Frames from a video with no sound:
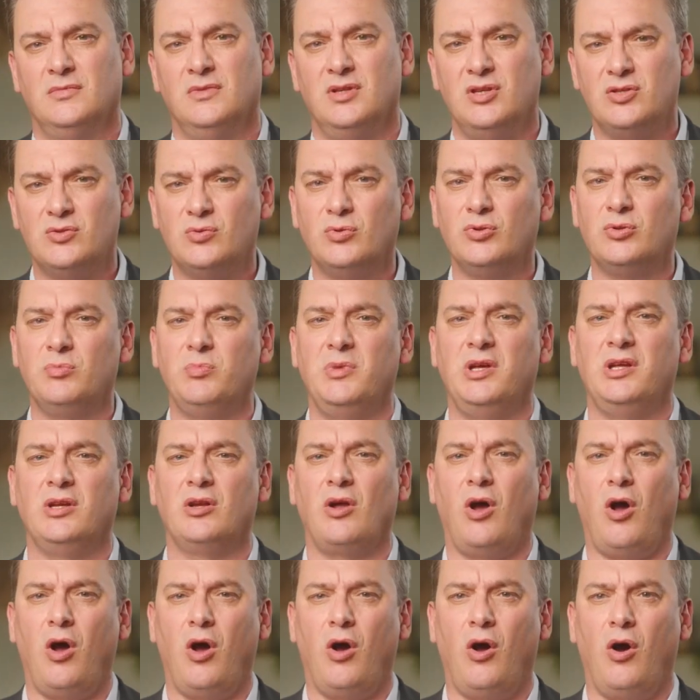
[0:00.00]
This would
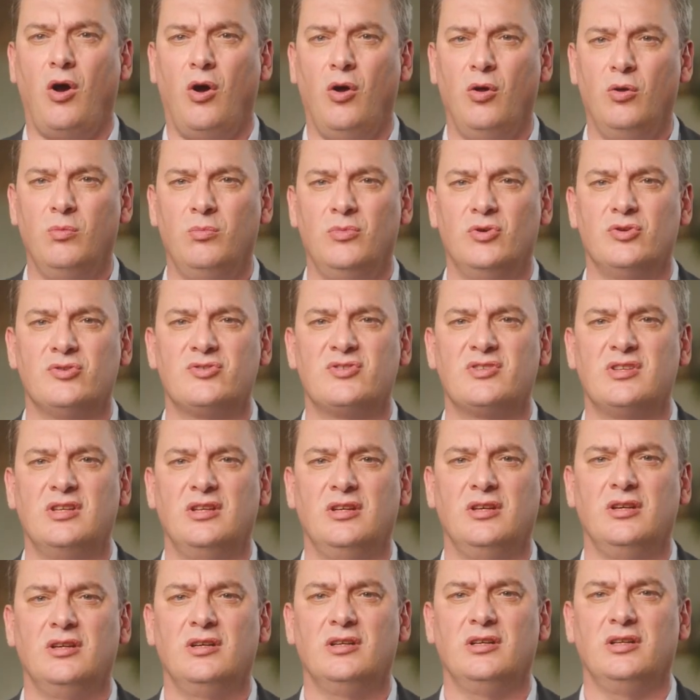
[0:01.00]
mean almost
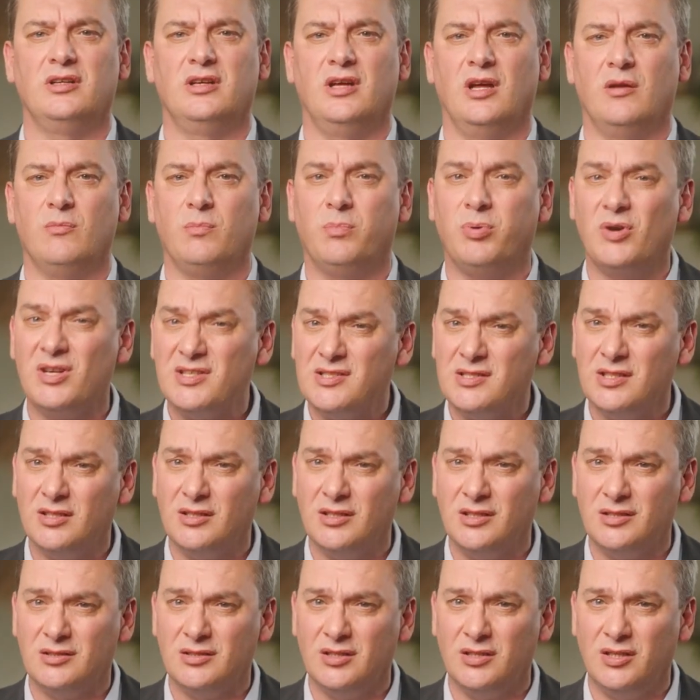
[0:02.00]
yearly
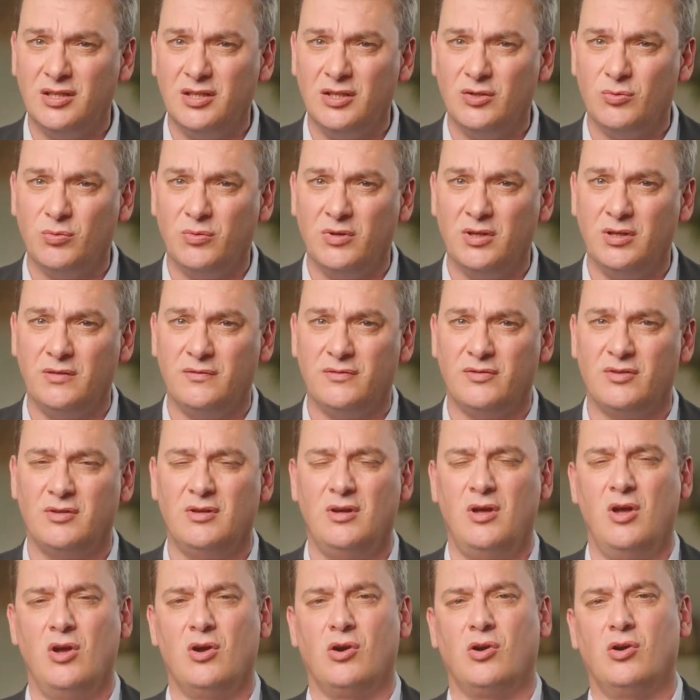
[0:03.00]
unprecedented heat waves,
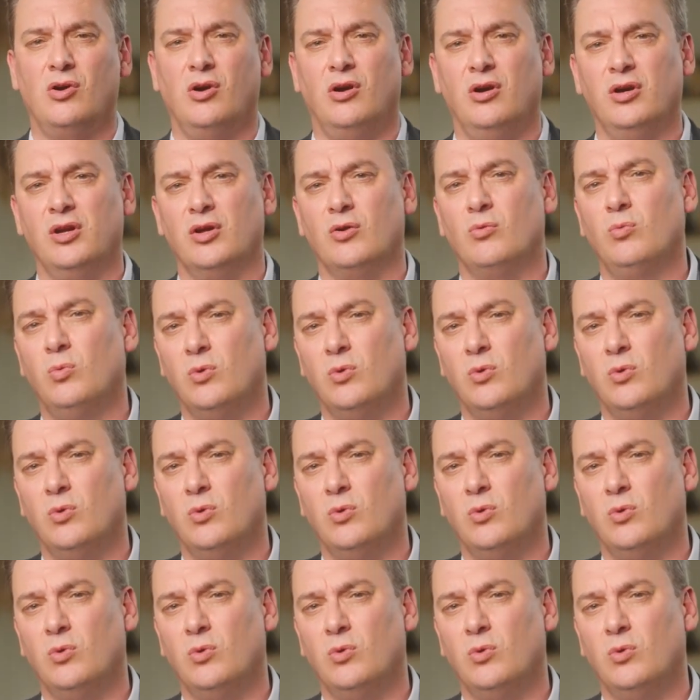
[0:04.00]
chronic